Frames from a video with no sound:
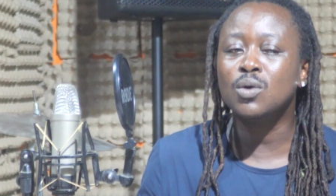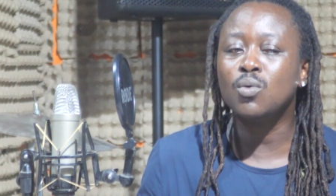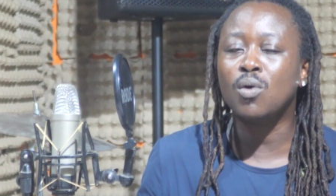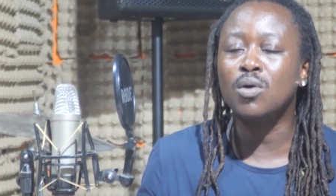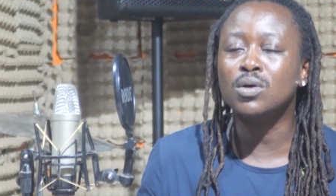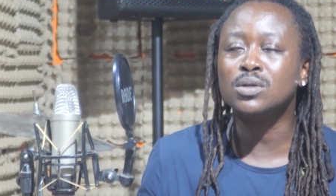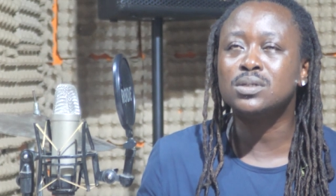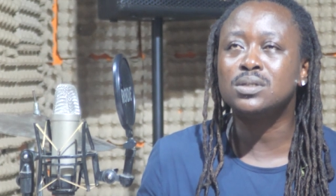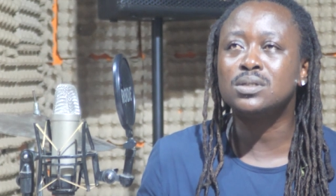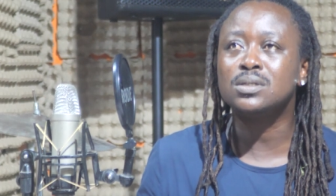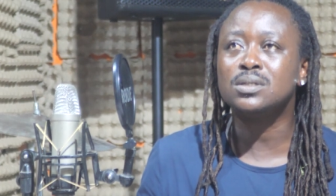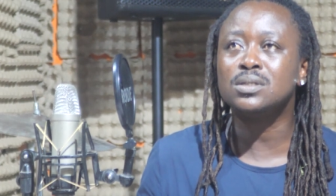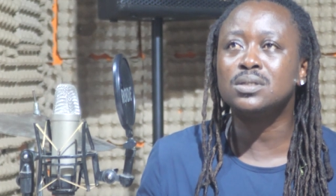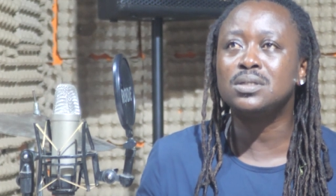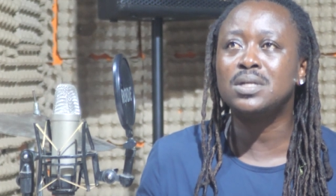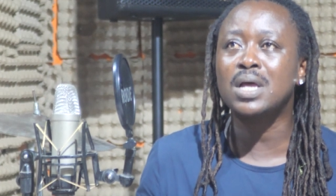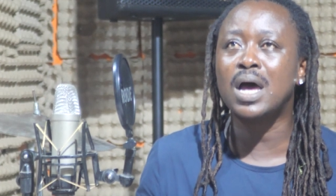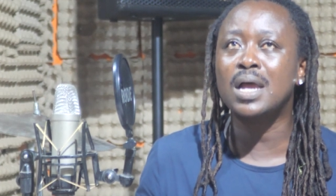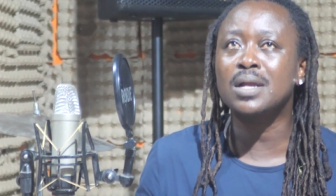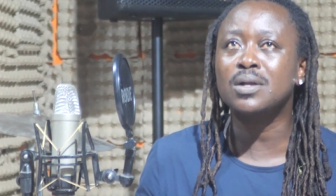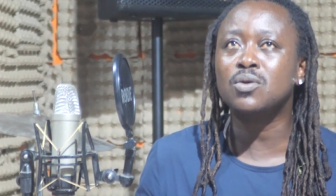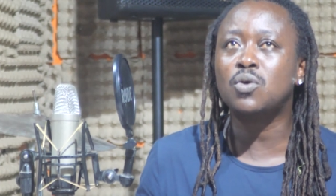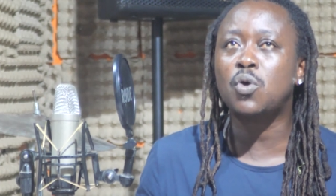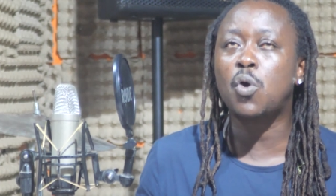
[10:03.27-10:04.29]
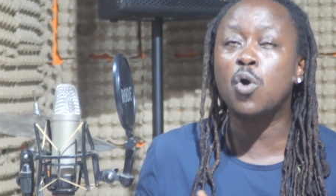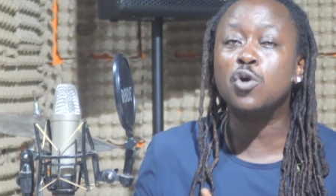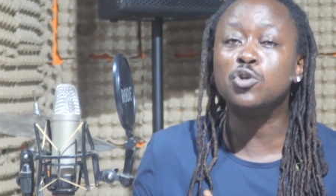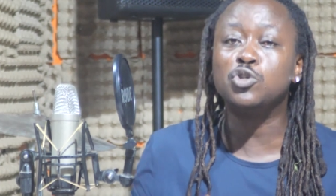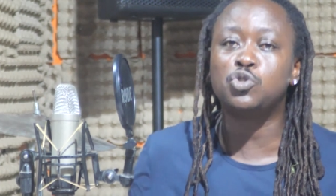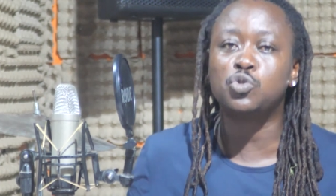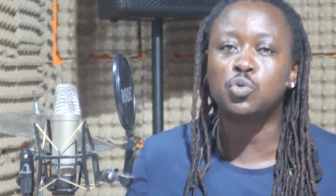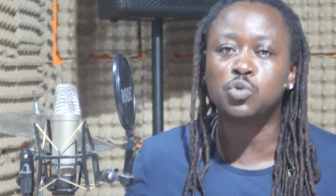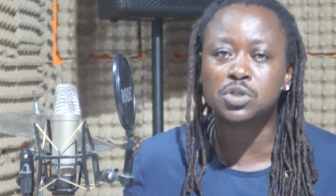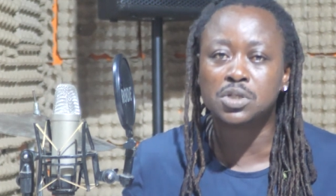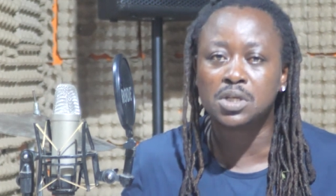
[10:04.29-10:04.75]
was done
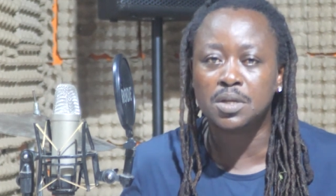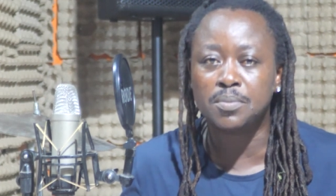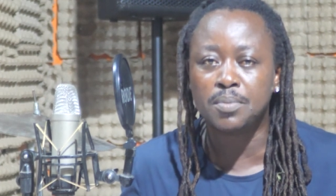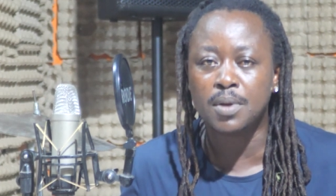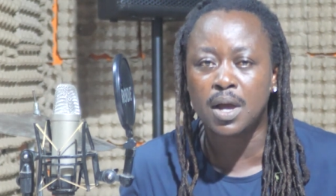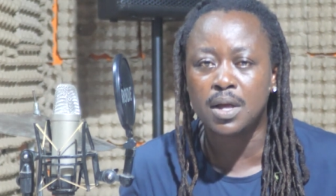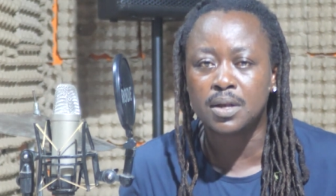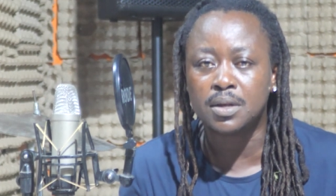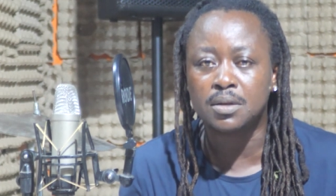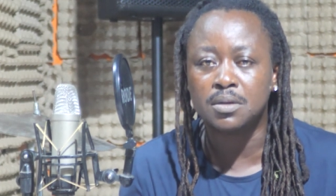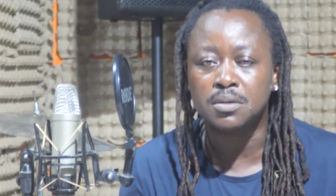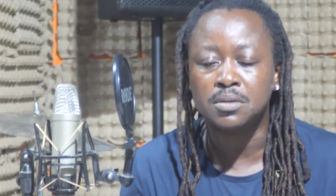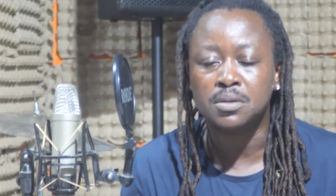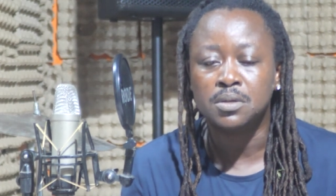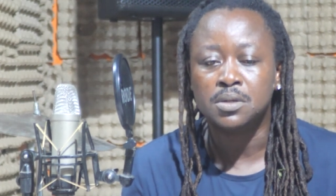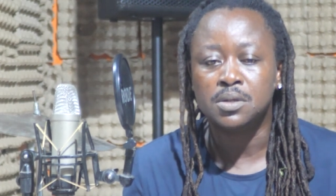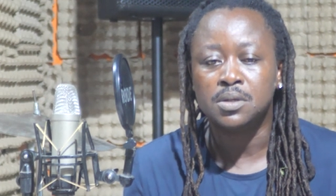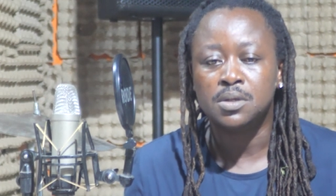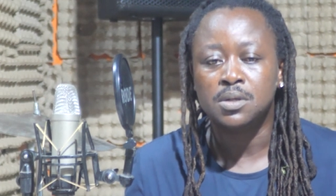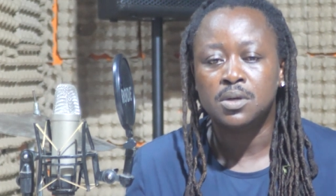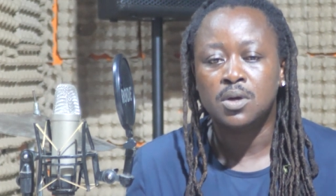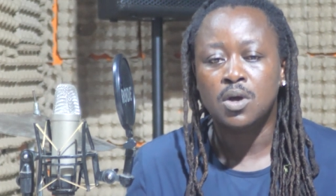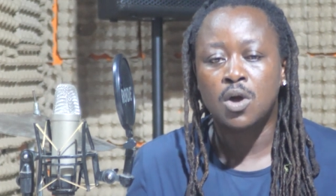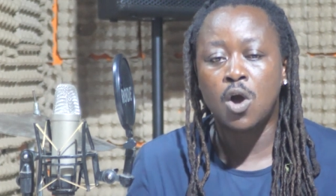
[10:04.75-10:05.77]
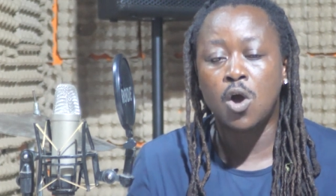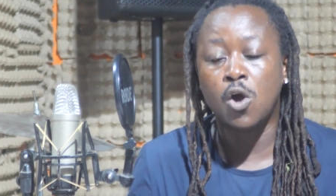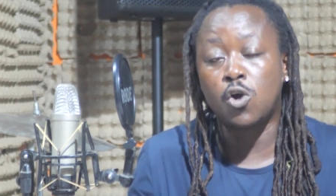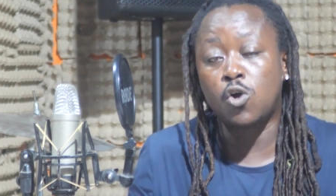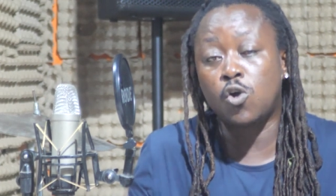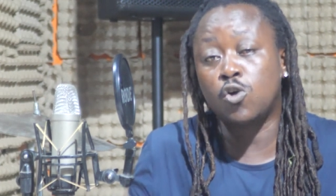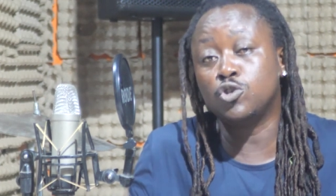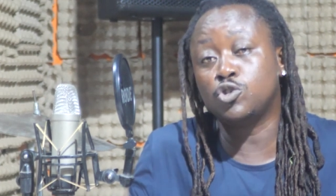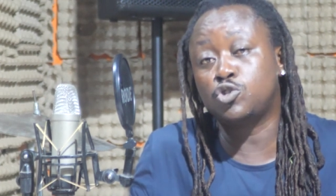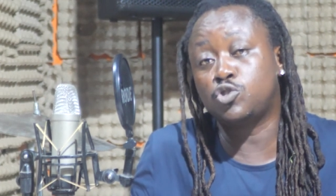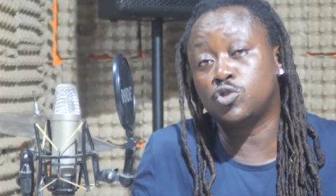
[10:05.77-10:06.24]
consciously, but
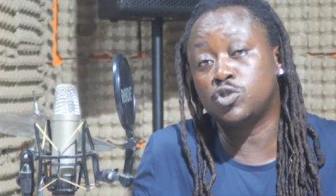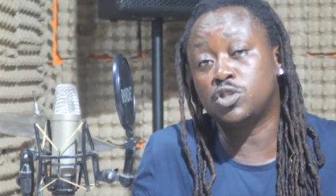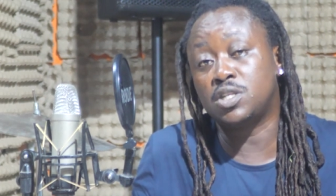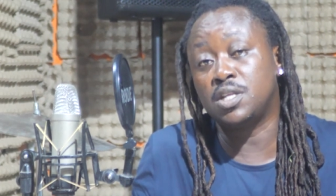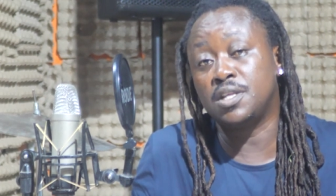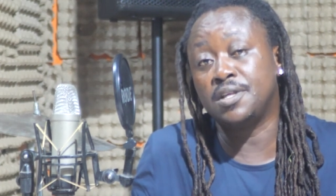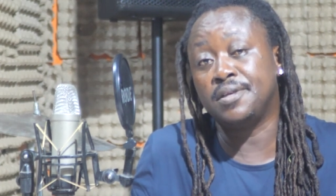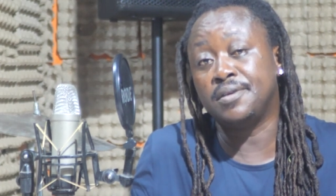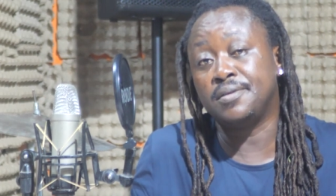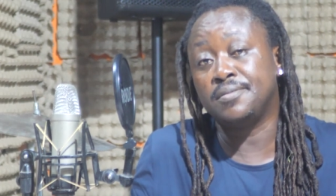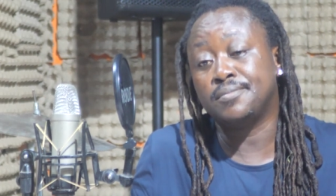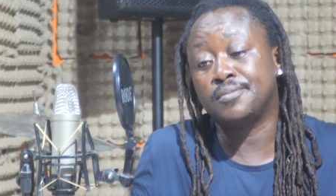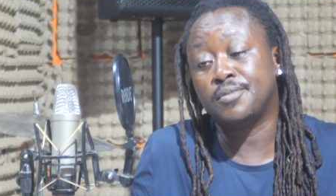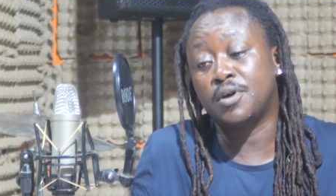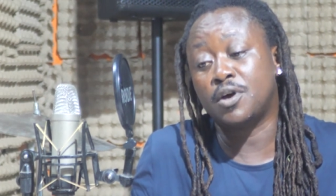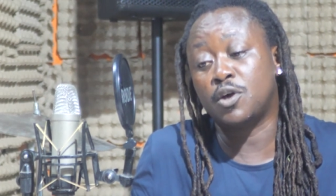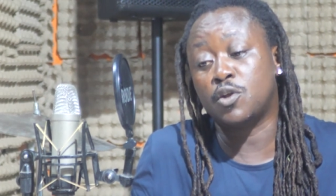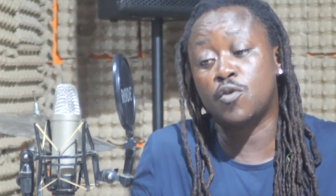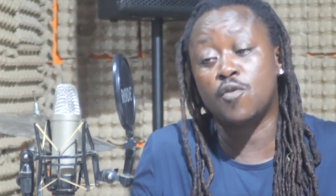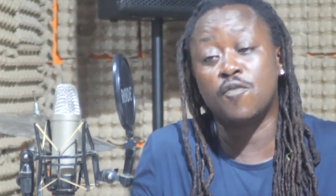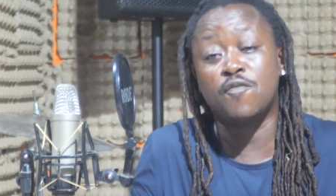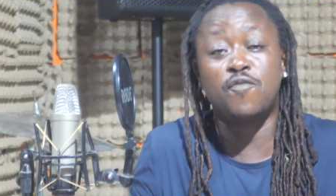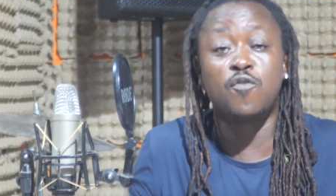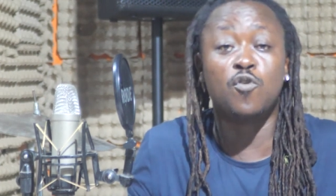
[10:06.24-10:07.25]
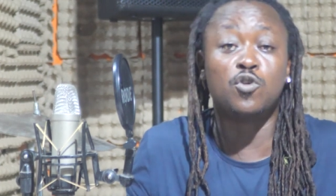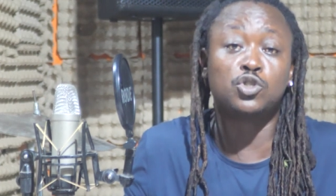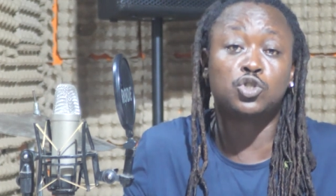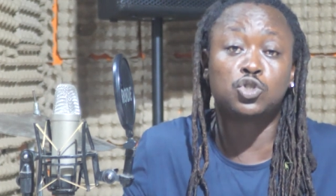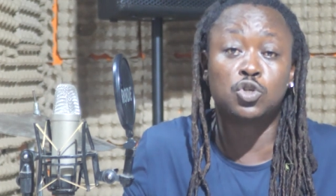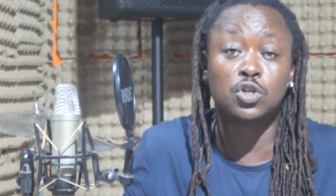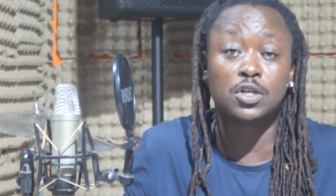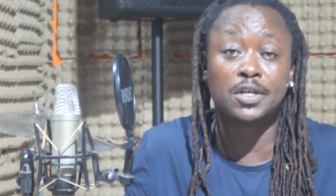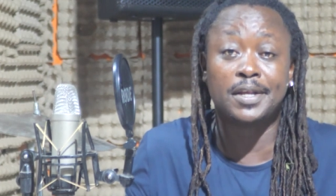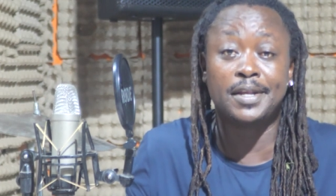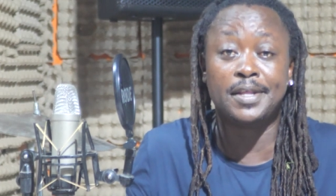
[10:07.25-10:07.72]
unconsciously and
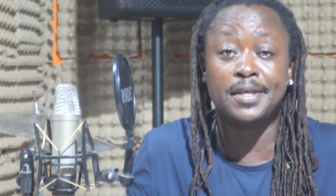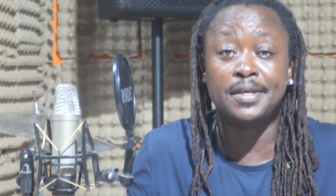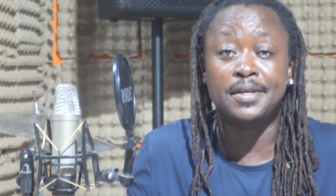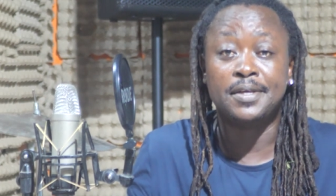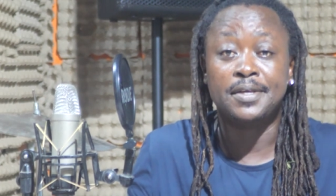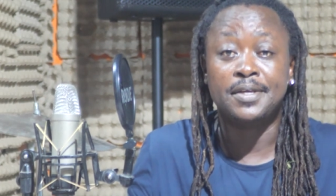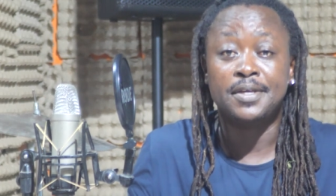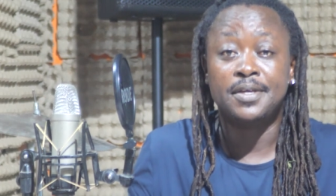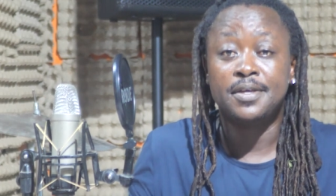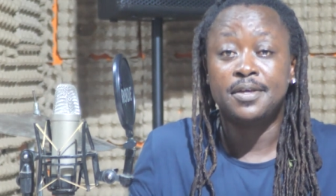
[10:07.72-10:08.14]
unfortunately,